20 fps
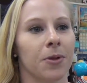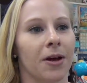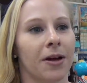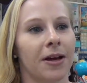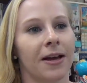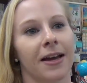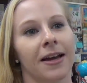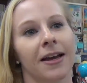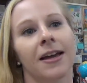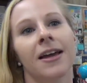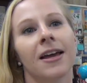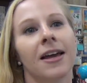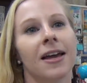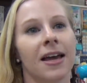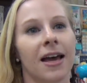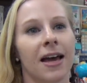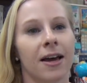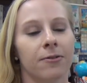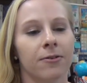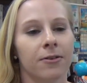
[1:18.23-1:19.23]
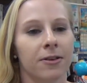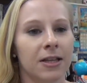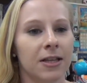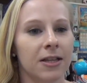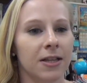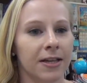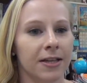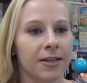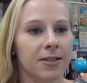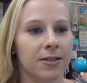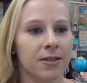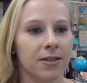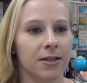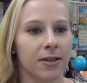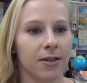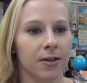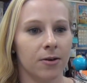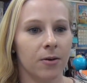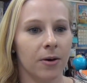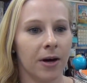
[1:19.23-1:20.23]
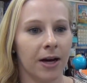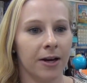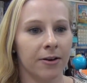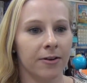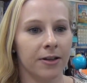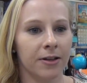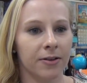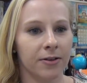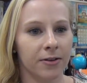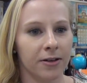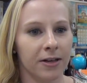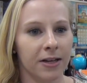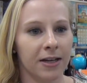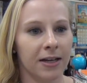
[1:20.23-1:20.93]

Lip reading: I had really liked the inquiry learning,